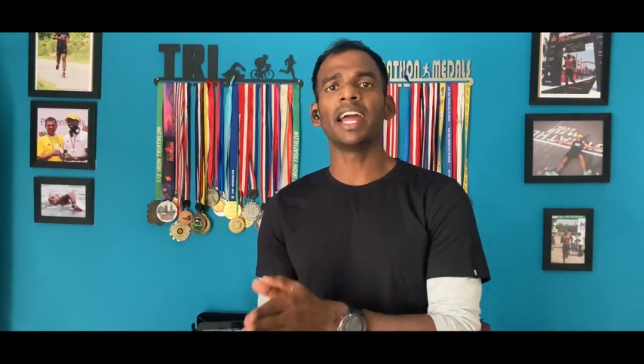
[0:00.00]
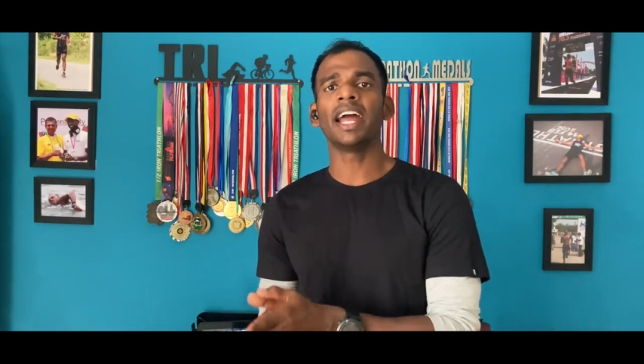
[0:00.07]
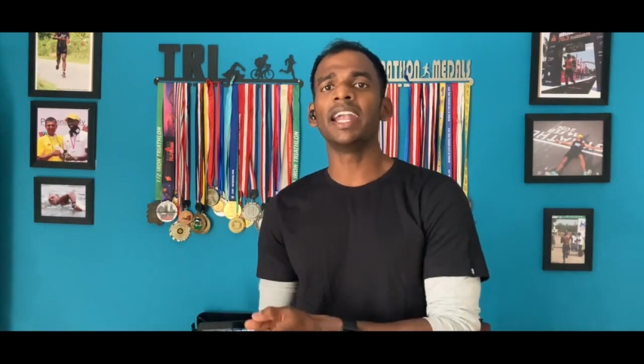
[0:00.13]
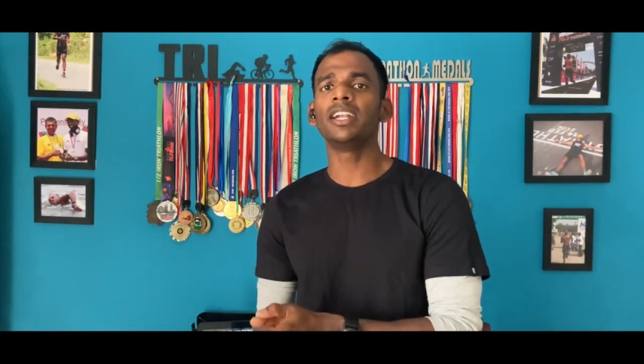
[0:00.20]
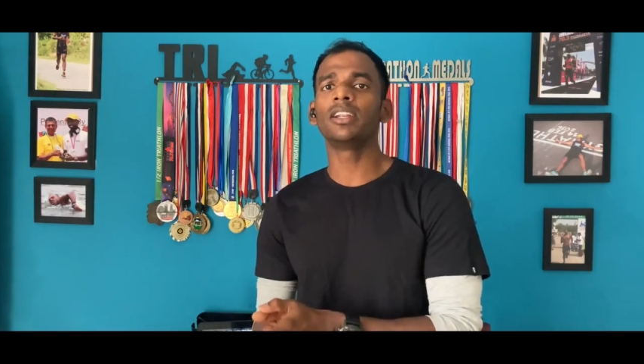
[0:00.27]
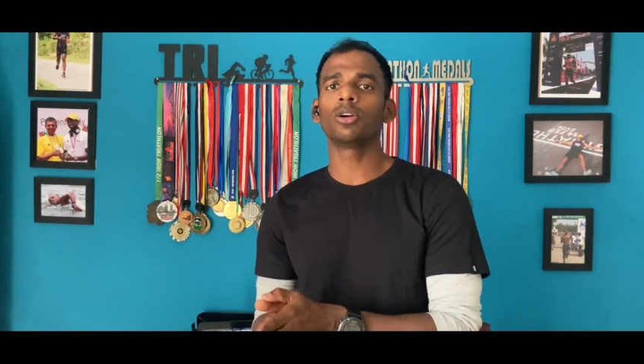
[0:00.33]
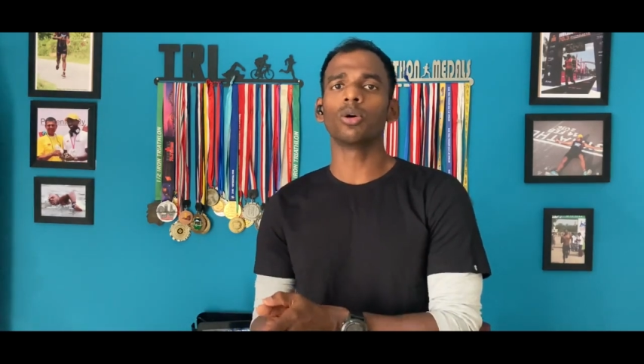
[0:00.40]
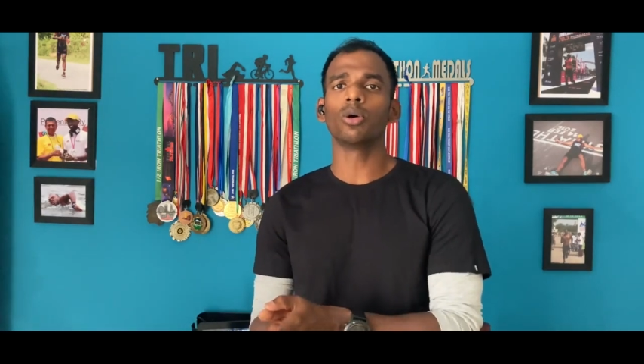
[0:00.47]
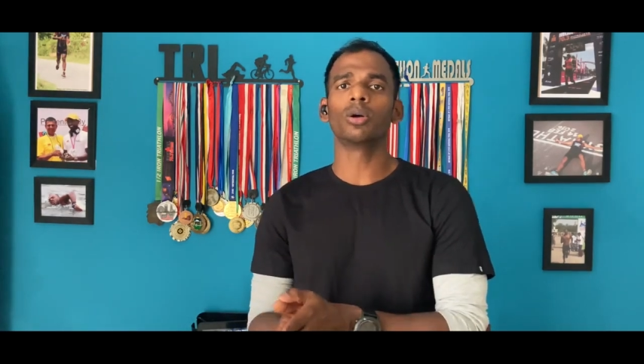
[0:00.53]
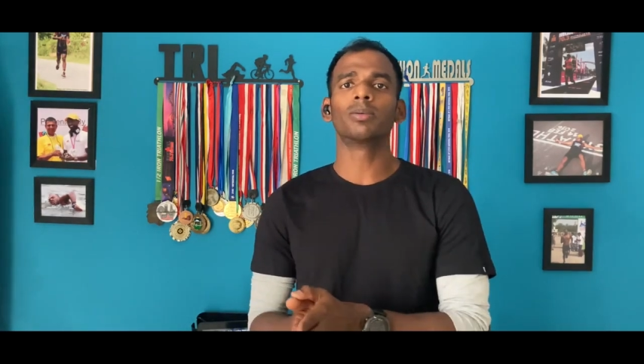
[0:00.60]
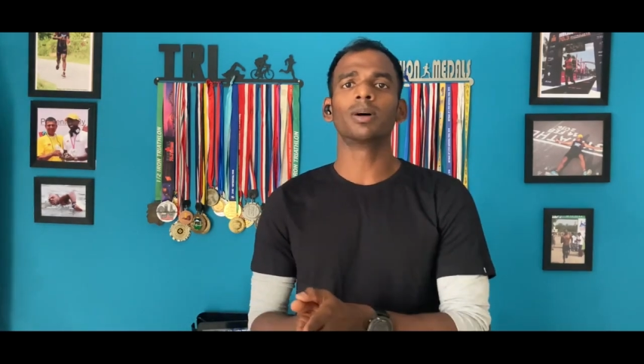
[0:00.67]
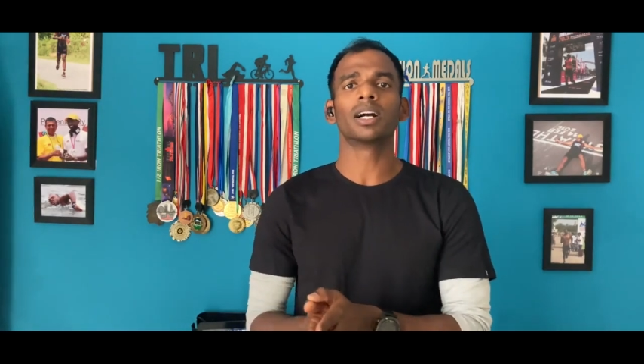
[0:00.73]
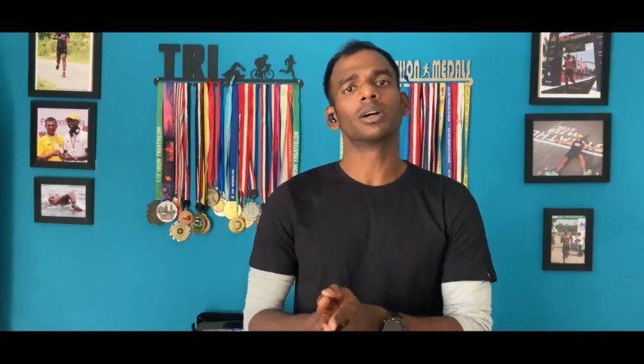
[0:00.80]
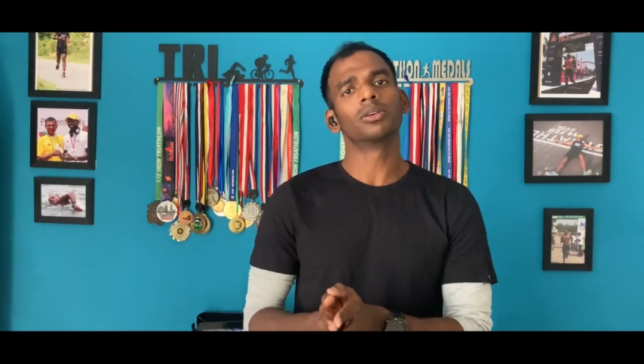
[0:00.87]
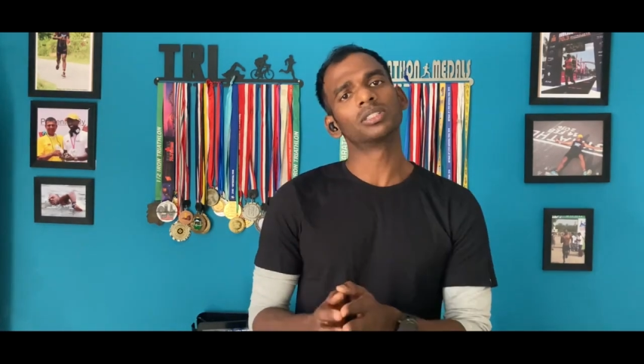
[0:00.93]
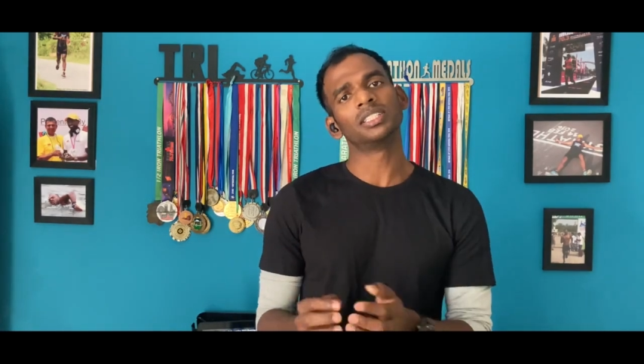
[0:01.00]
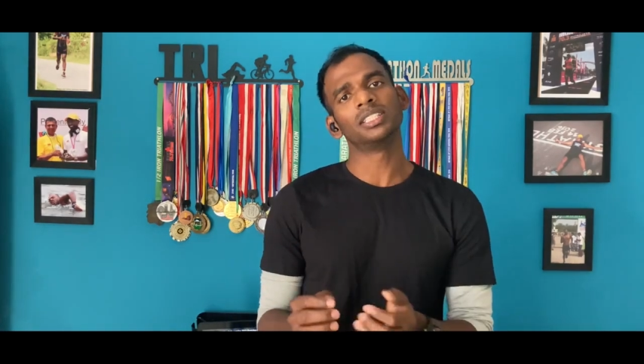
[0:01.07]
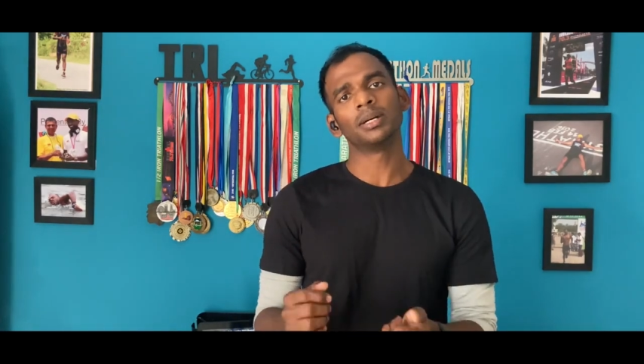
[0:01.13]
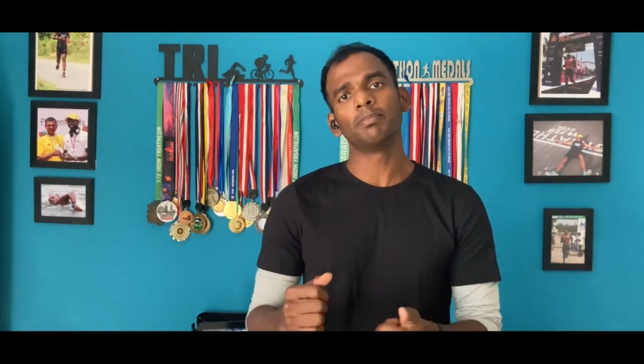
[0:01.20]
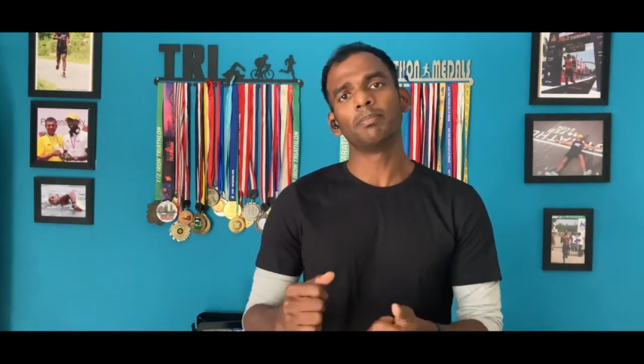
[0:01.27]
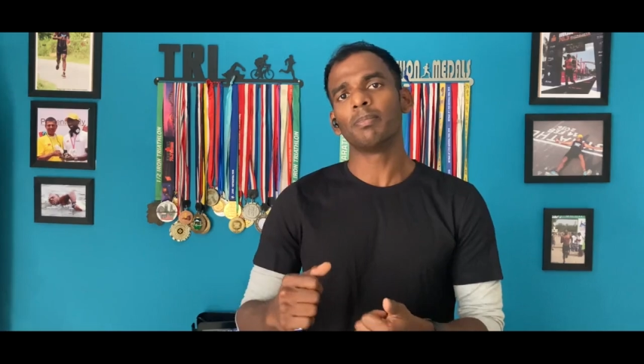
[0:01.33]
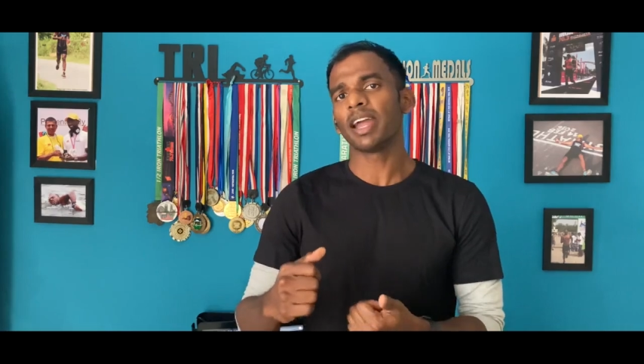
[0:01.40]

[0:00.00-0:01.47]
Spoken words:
and core workouts.